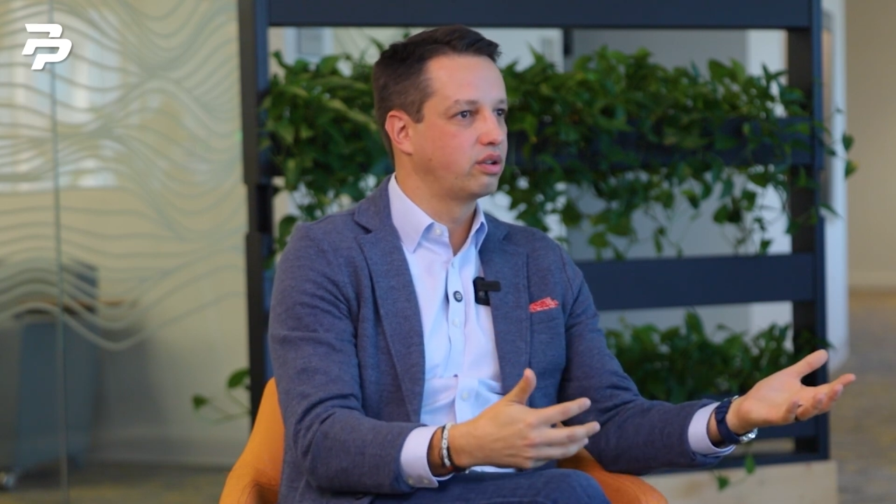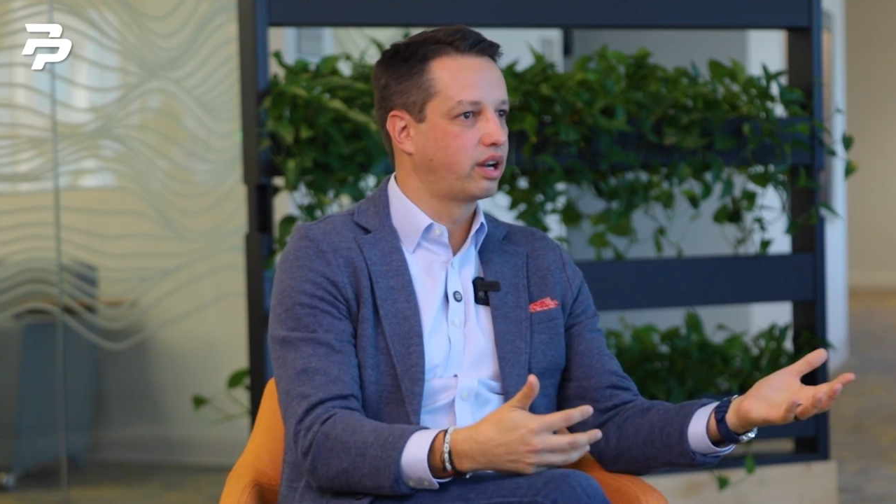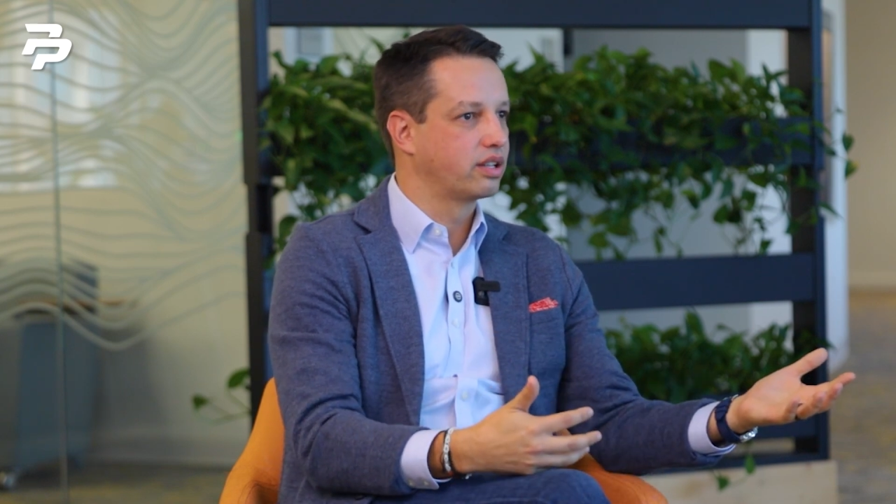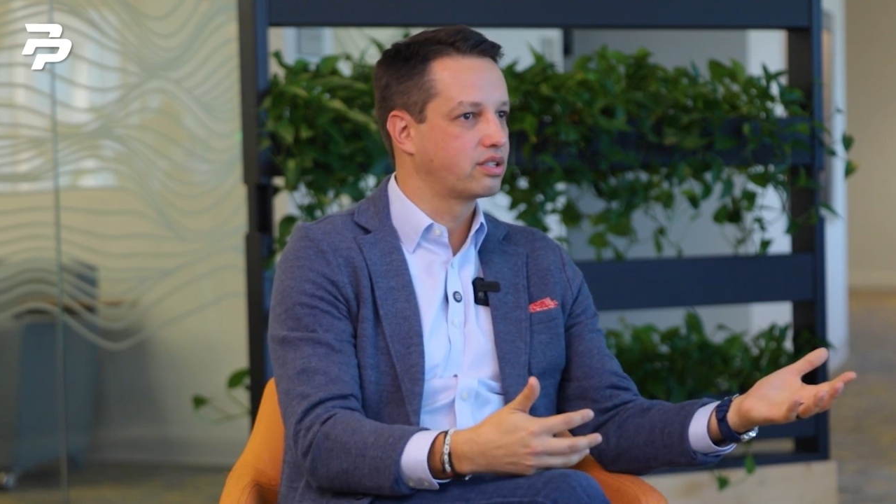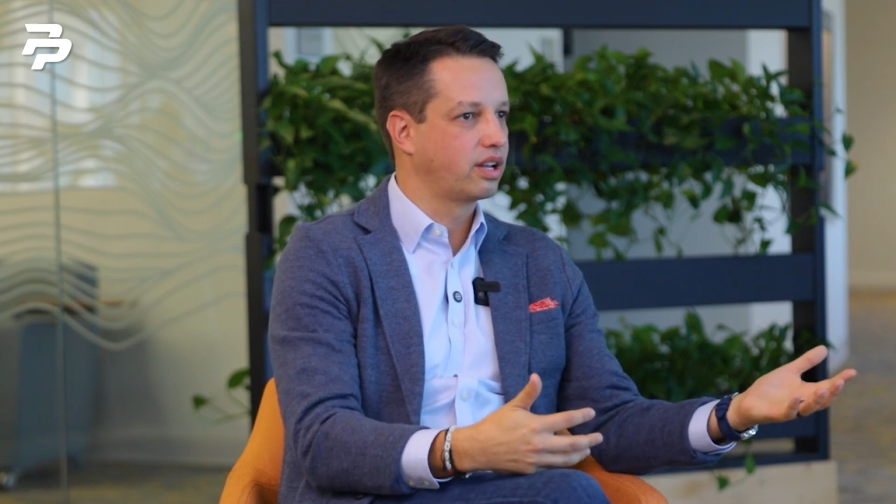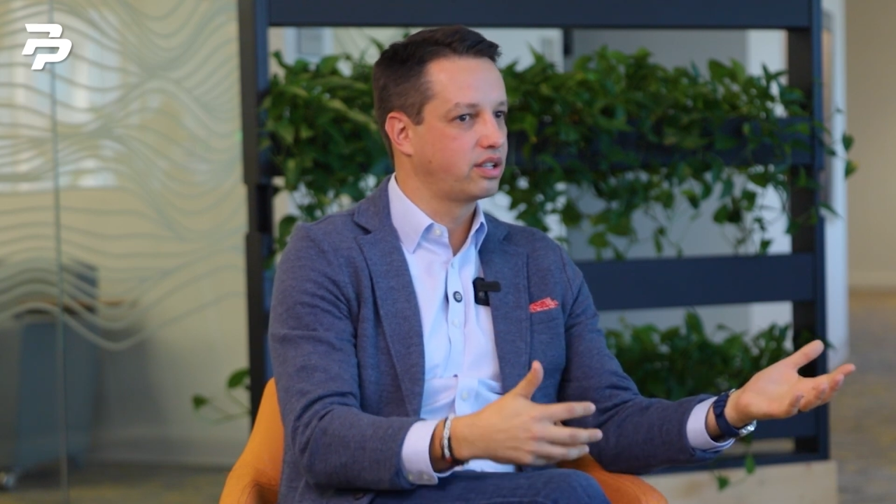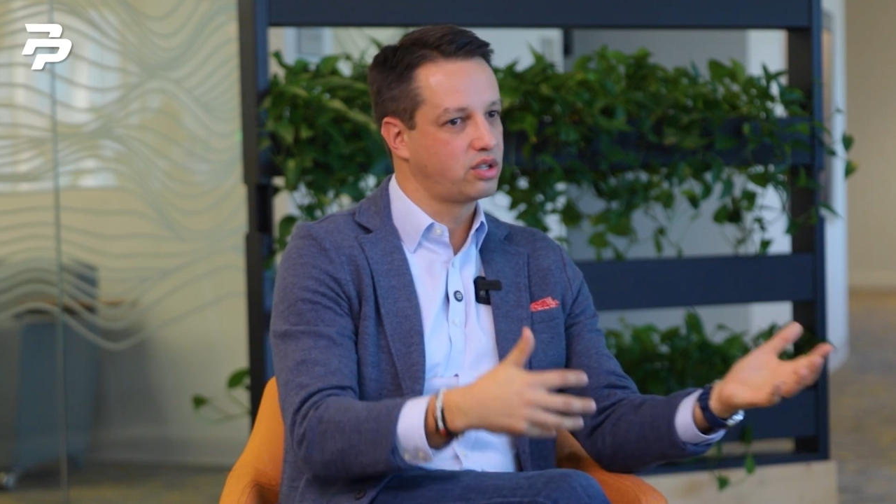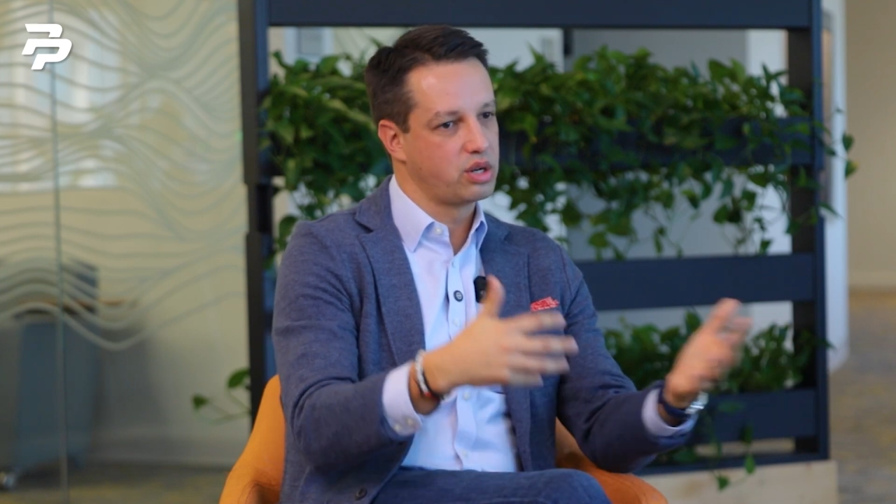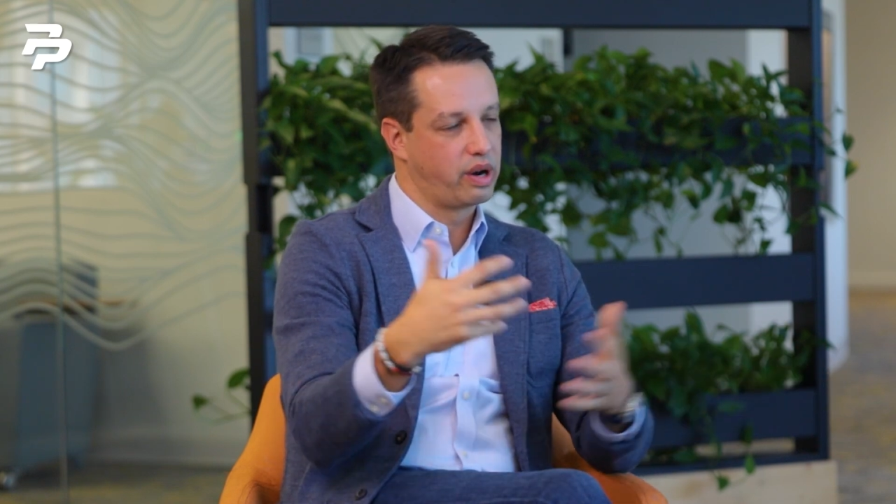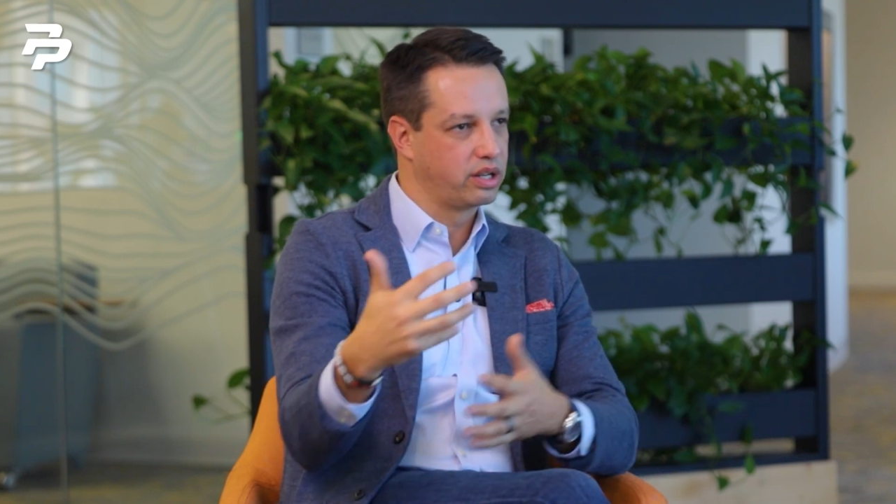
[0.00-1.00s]
United States
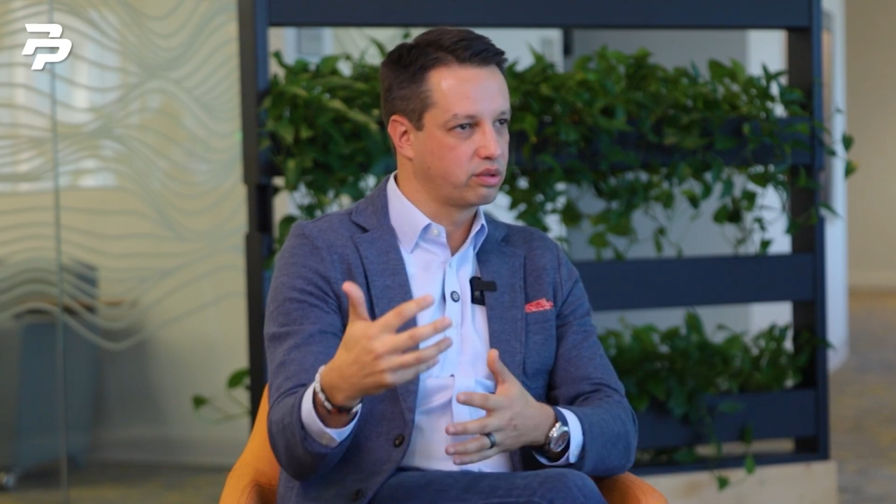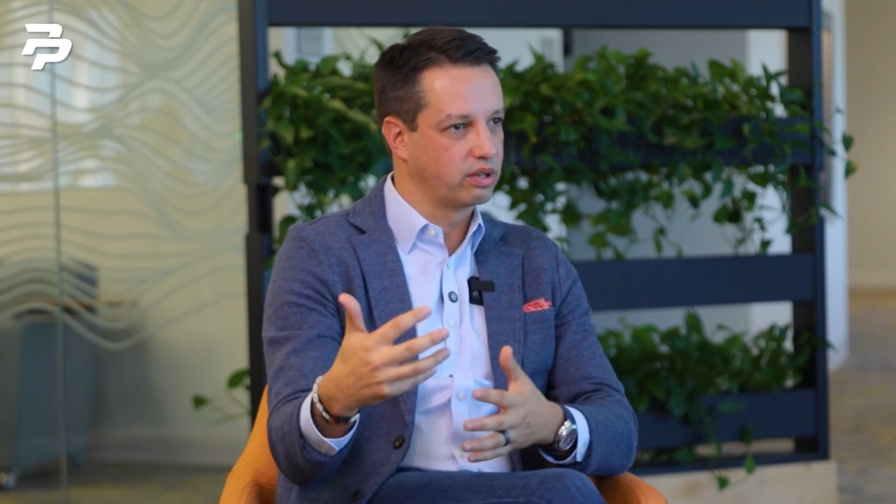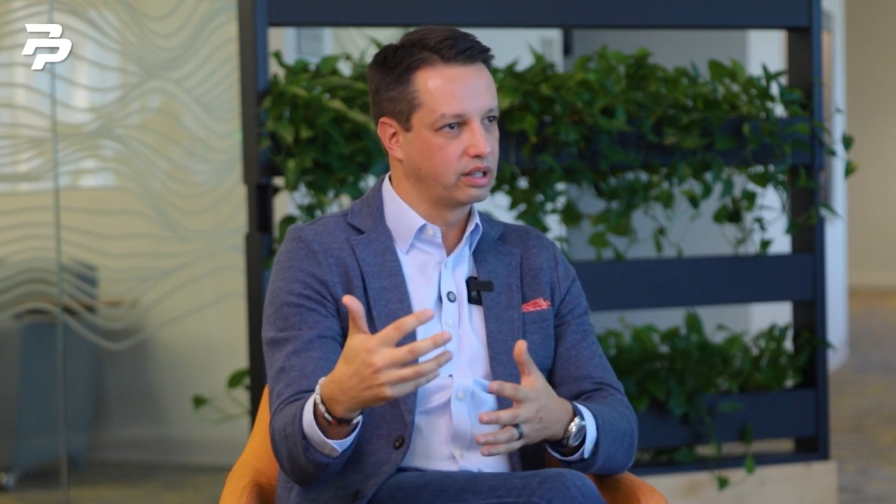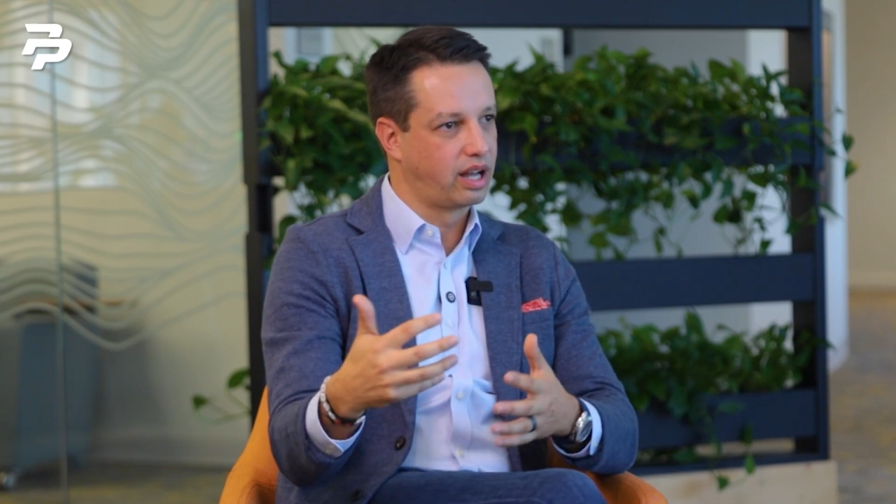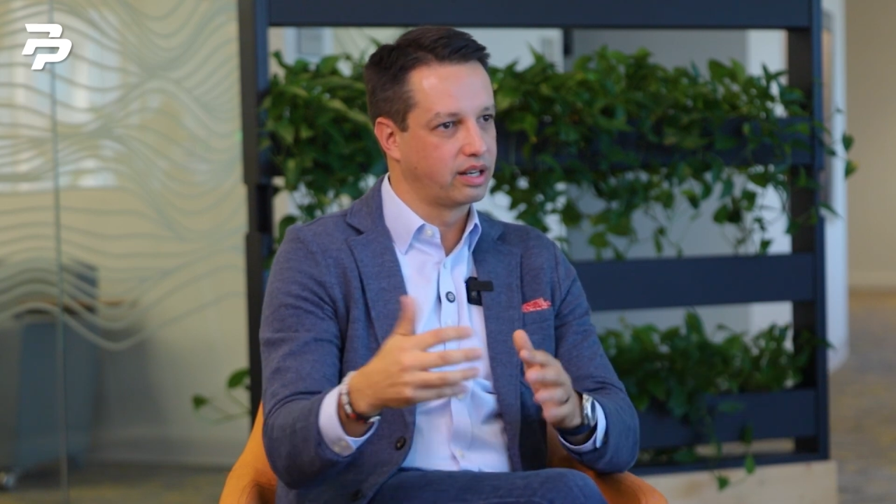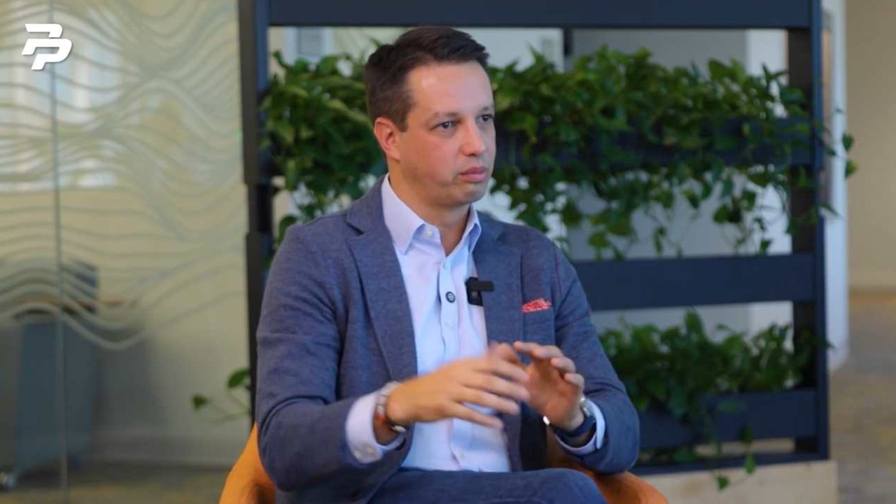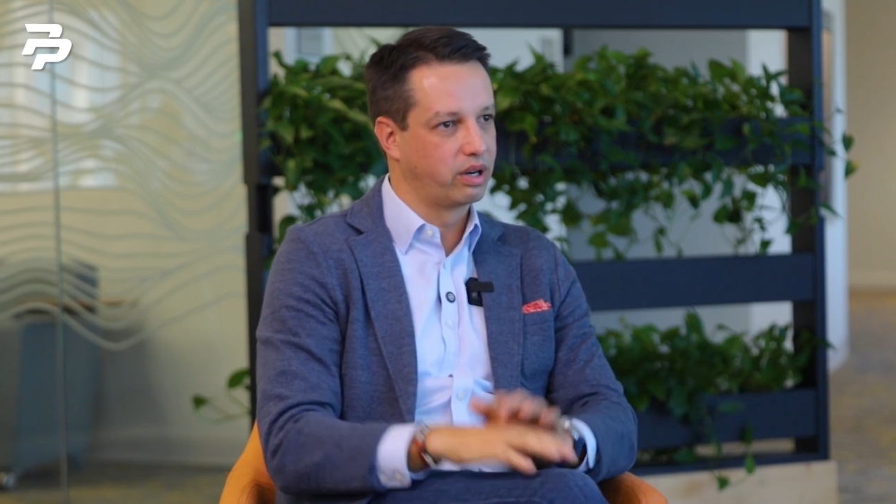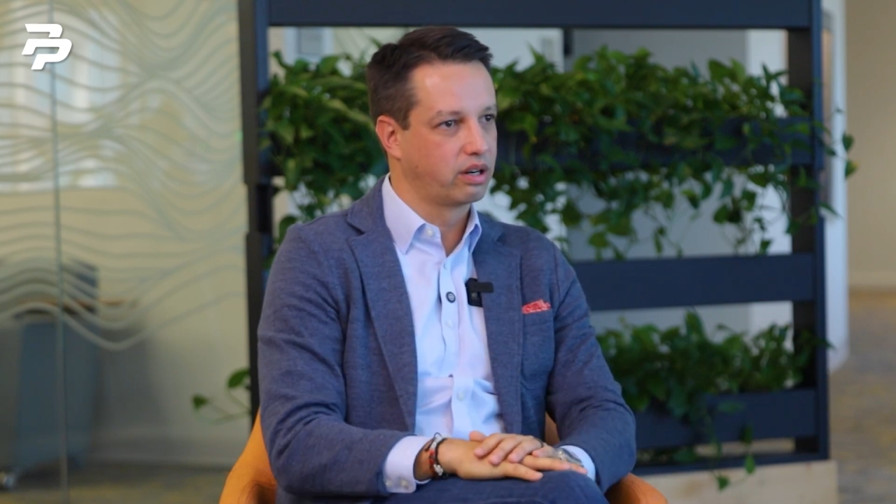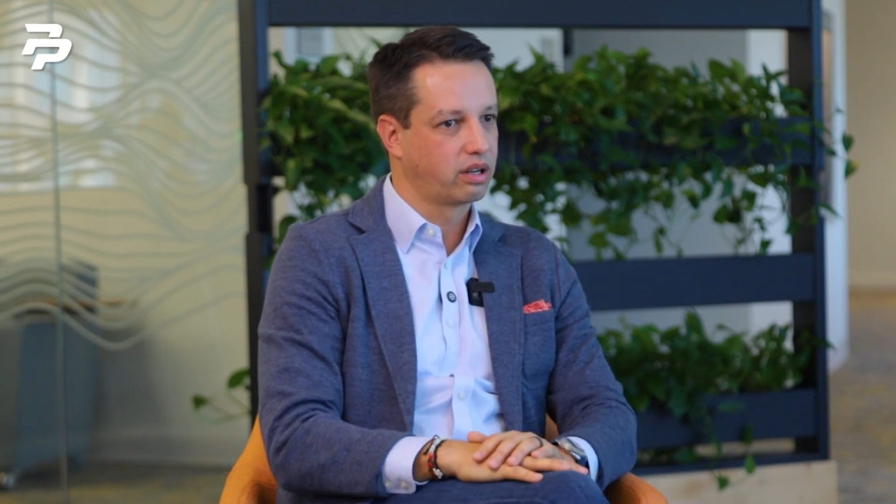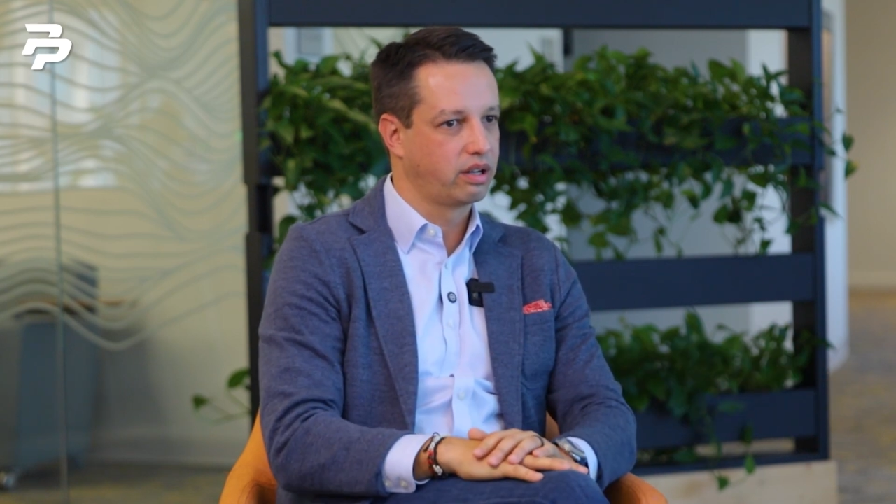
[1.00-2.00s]
and you're entering Latin
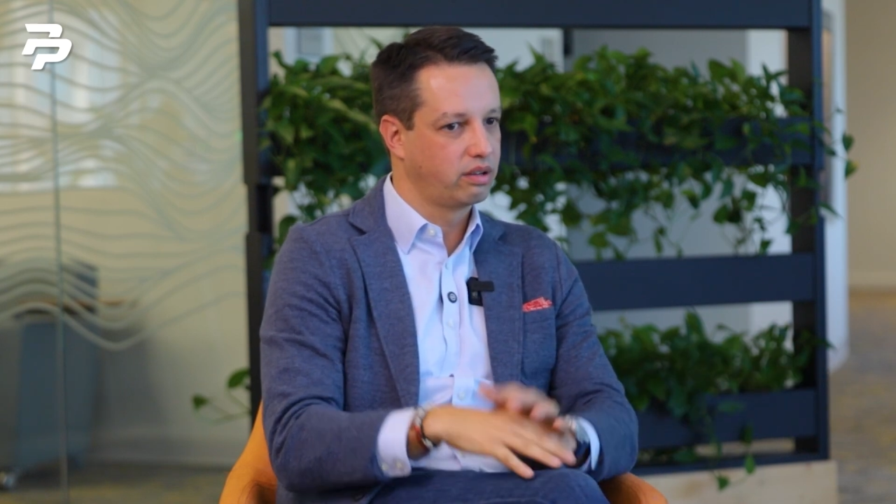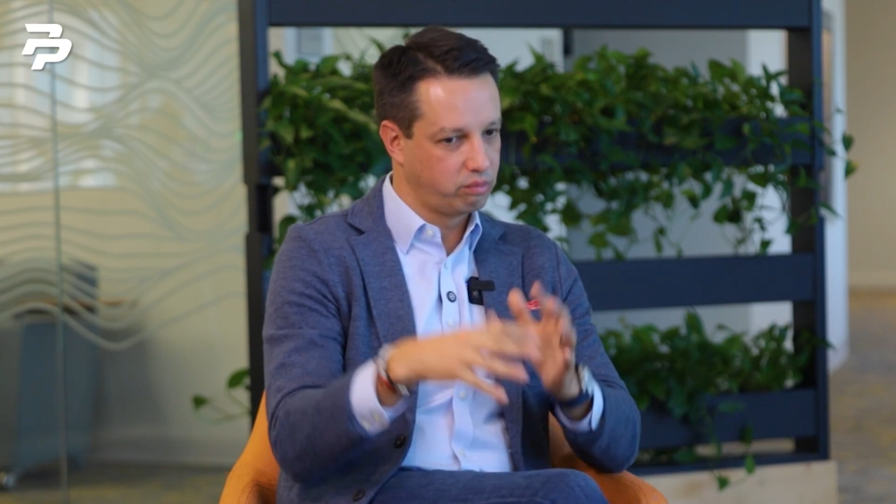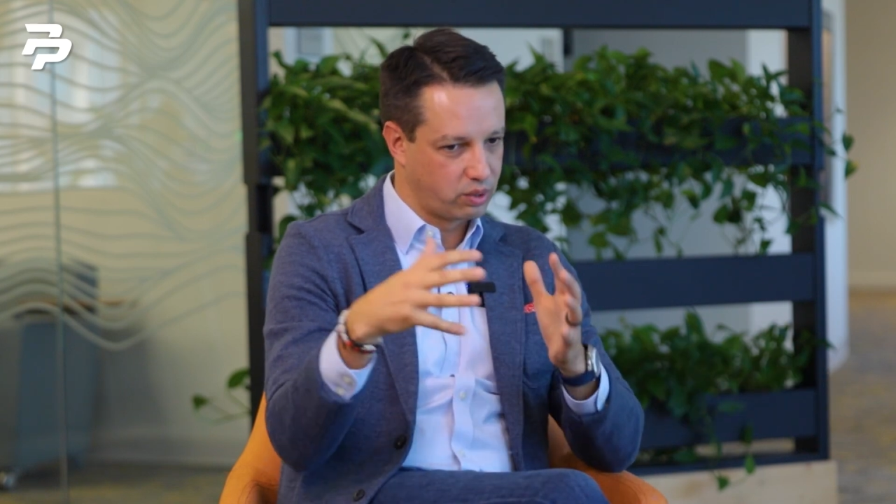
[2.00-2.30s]
America, and